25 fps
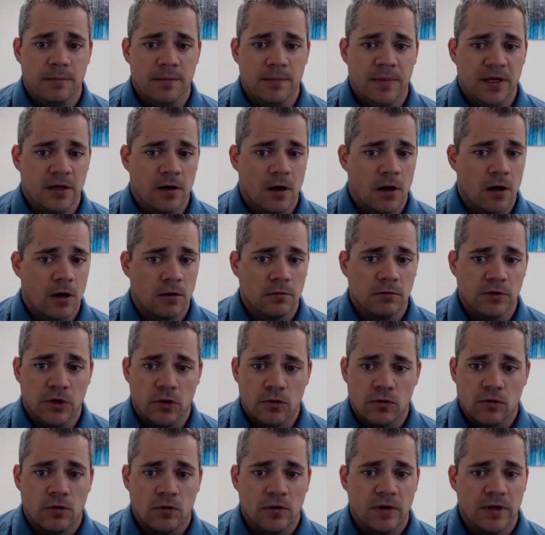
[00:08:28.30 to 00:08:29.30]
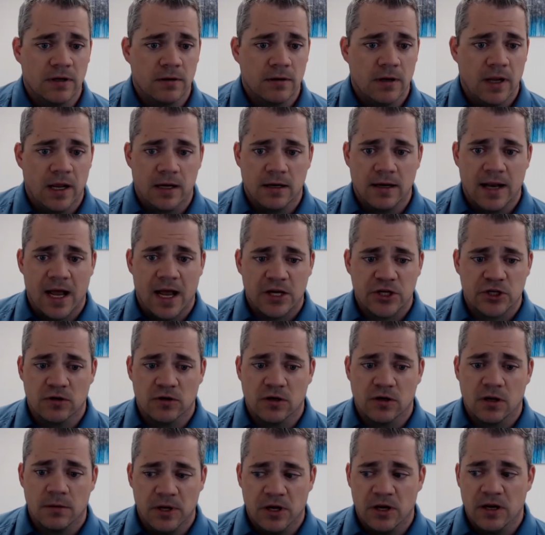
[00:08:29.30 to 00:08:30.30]
in our local and national
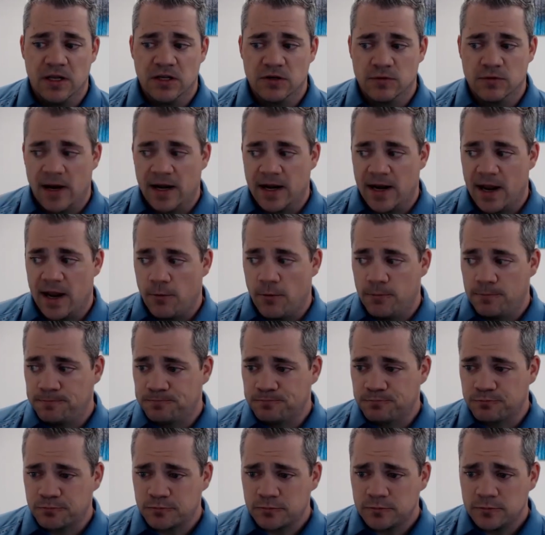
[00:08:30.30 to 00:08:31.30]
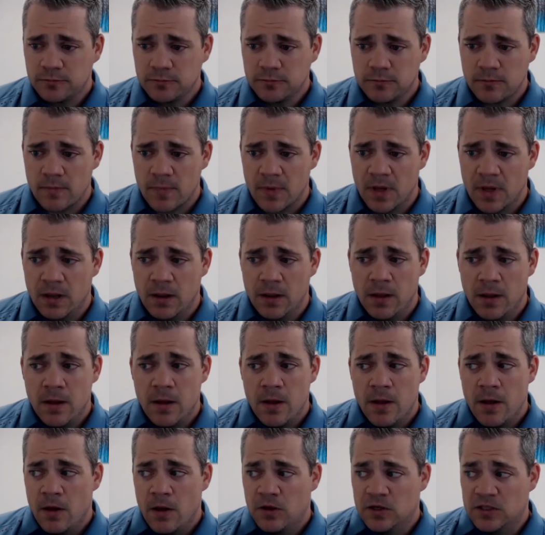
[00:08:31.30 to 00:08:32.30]
communities right now.
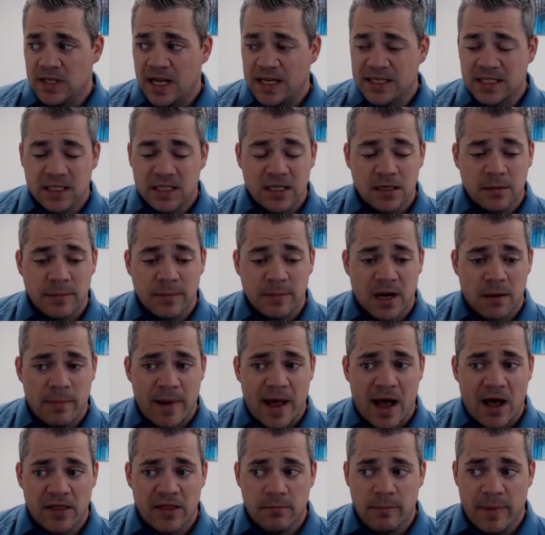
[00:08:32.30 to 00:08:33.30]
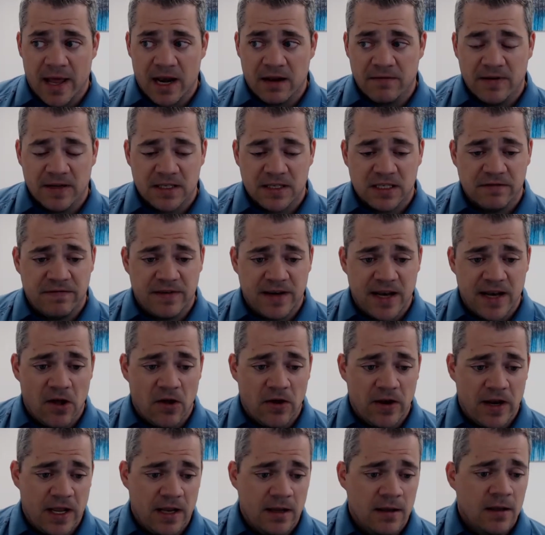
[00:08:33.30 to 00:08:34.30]
So that's a little bit about the benefits of
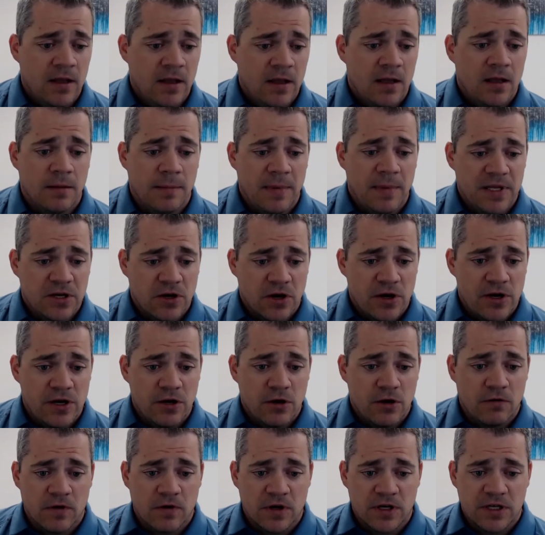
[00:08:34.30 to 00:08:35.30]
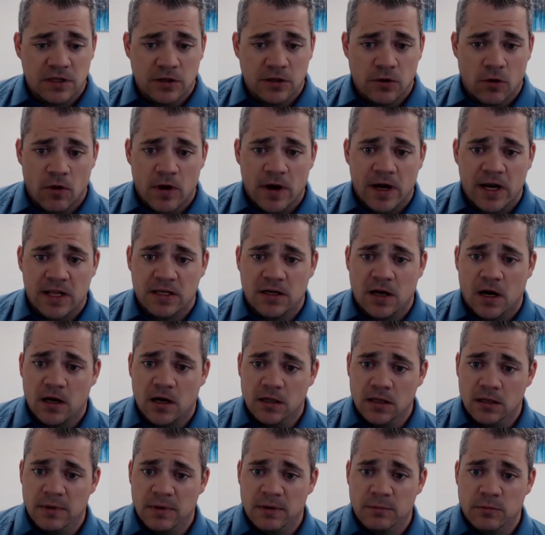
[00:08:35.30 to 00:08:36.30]
Fidelity. Let me turn you over to Laurie to talk a
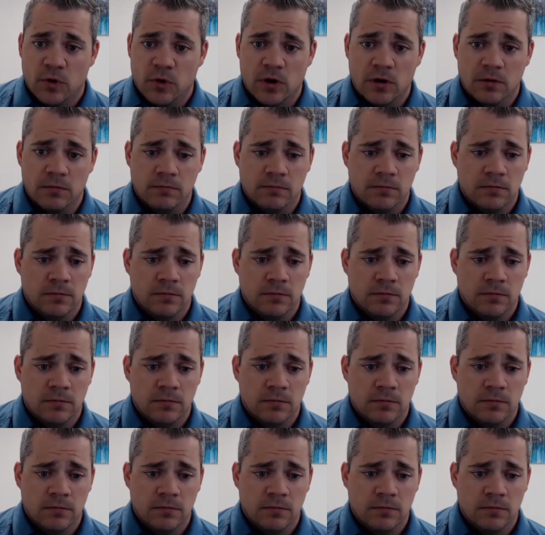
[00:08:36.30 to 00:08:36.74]
little bit more.